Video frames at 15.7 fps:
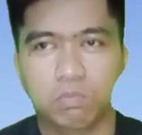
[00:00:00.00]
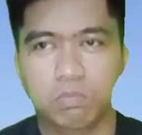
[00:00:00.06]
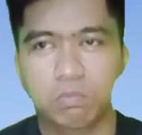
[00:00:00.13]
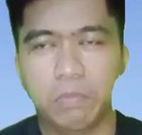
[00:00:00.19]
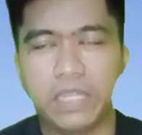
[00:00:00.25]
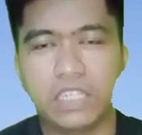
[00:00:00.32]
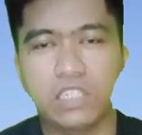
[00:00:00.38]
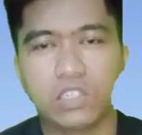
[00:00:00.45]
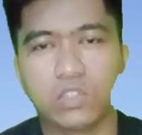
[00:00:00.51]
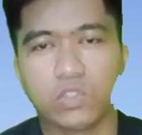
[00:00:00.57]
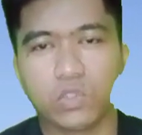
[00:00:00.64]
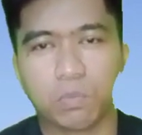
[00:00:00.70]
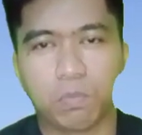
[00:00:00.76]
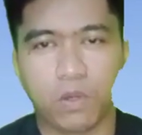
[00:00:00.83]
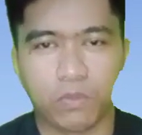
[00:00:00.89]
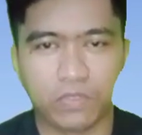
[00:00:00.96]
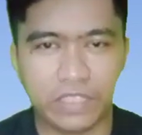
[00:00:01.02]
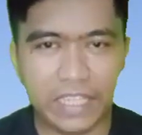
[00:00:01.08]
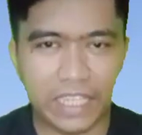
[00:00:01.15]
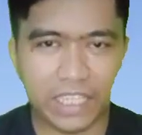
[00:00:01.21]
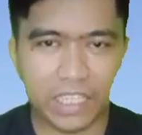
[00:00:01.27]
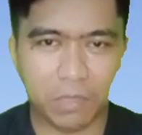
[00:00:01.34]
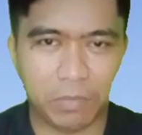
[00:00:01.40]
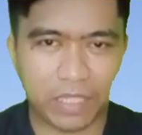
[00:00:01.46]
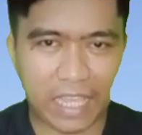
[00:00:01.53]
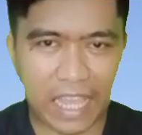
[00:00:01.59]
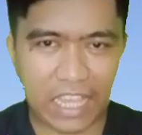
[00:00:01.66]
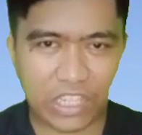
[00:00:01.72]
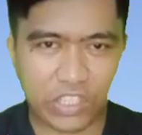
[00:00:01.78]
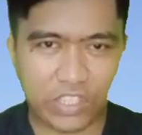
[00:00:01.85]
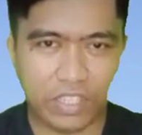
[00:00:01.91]
main group of the economic
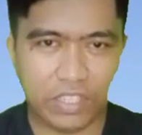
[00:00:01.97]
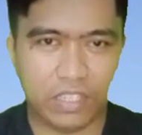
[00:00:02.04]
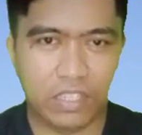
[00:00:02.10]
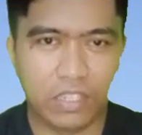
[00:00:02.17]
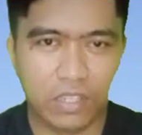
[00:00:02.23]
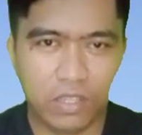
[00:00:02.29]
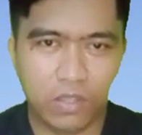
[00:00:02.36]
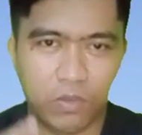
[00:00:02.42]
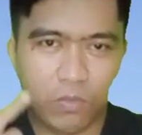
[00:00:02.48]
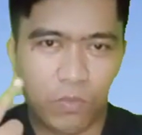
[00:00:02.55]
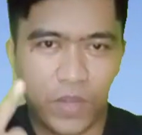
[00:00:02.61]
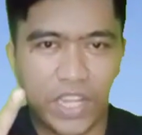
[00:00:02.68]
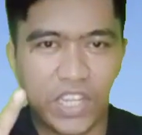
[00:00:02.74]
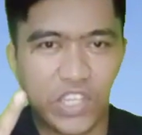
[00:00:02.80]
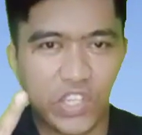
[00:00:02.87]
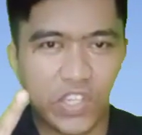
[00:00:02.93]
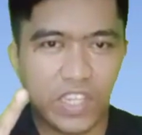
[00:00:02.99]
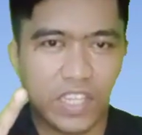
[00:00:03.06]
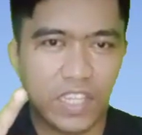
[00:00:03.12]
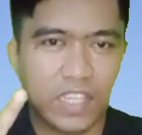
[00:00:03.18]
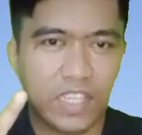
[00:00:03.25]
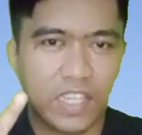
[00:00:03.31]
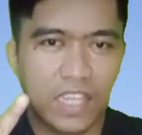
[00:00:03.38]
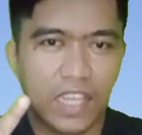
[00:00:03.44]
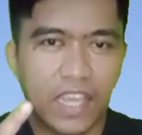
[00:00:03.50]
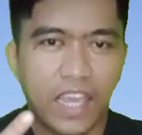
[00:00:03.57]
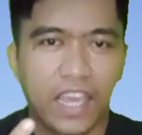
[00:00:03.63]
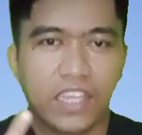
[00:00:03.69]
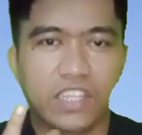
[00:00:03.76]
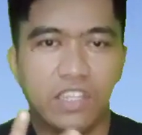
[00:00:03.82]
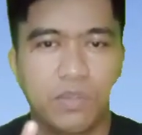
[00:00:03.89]
action: rational
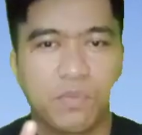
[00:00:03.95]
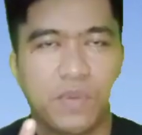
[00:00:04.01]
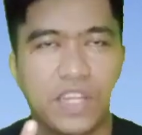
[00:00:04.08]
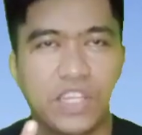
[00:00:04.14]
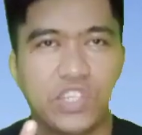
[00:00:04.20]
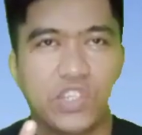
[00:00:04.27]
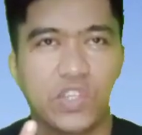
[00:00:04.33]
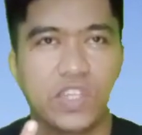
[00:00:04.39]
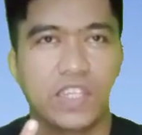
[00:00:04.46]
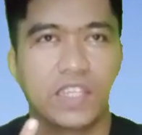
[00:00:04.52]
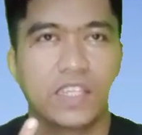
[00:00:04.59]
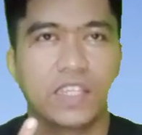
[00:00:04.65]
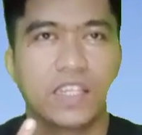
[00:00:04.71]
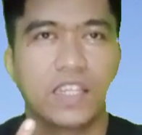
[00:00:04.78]
and irrational.